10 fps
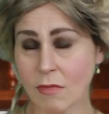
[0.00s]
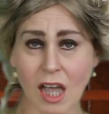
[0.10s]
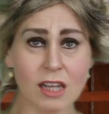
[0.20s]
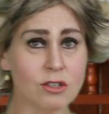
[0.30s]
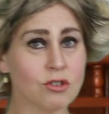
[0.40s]

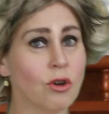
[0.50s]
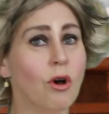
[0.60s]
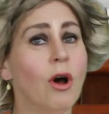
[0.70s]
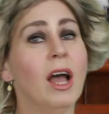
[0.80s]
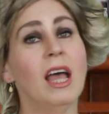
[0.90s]
And
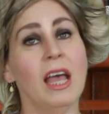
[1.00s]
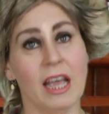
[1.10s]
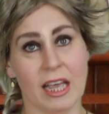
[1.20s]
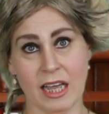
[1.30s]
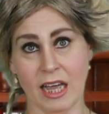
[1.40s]
so
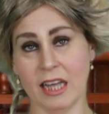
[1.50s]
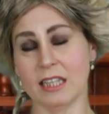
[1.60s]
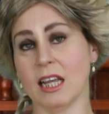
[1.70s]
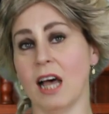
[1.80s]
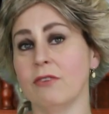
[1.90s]
he
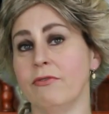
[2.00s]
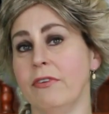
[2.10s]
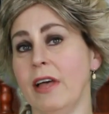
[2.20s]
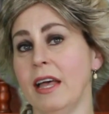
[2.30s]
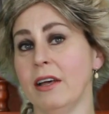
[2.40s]
is a
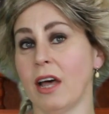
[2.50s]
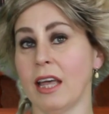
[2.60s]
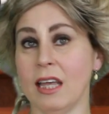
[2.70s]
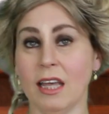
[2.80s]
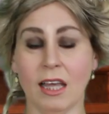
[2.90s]

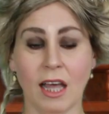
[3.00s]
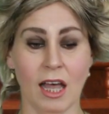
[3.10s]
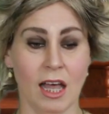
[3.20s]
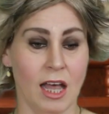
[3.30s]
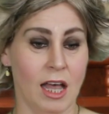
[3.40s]
very
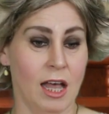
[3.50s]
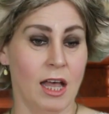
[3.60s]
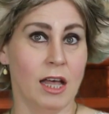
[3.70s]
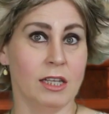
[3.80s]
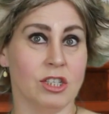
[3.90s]

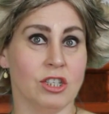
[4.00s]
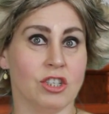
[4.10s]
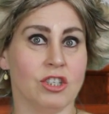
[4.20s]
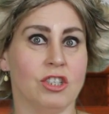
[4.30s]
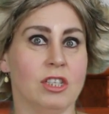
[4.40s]

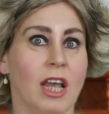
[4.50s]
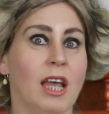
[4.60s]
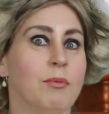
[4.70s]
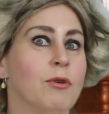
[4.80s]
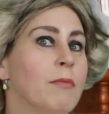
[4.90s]

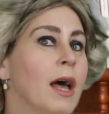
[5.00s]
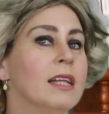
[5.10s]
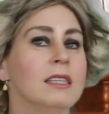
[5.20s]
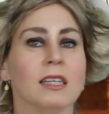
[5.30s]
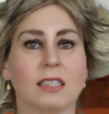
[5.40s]
stable
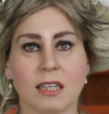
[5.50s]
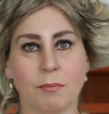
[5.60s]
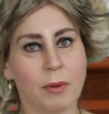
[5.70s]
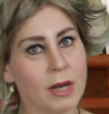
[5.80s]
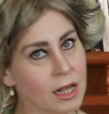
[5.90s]
man at the
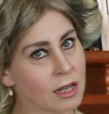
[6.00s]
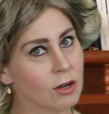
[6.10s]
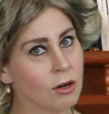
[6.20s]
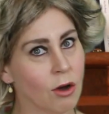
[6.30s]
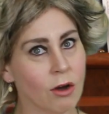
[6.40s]

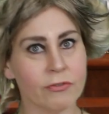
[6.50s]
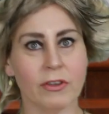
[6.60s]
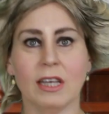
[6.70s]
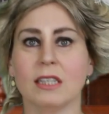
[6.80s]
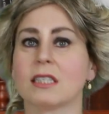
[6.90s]
pinnacle of
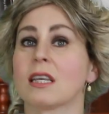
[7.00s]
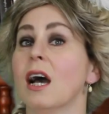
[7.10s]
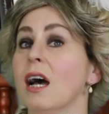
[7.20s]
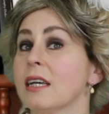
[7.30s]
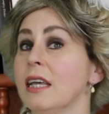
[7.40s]
his
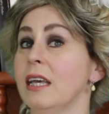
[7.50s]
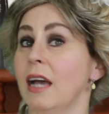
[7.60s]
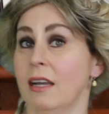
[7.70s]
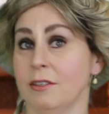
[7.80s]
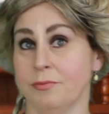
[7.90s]

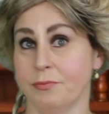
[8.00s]
career.